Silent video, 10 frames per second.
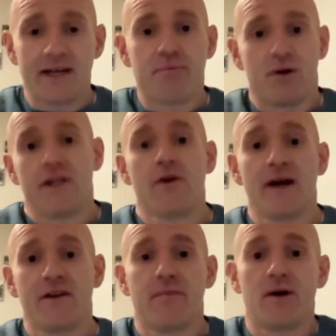pull you
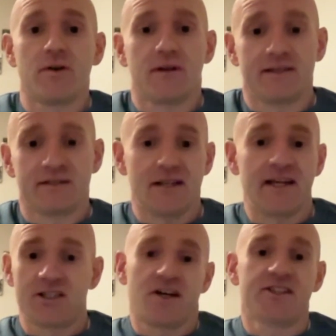out of the boat and
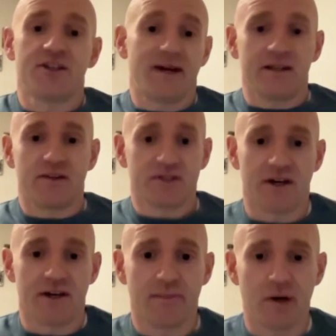slingshot you out the other
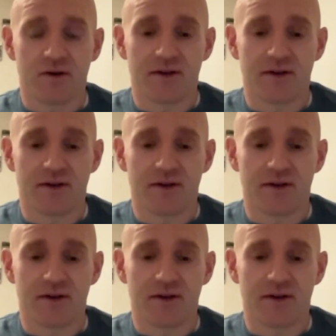side of the boat.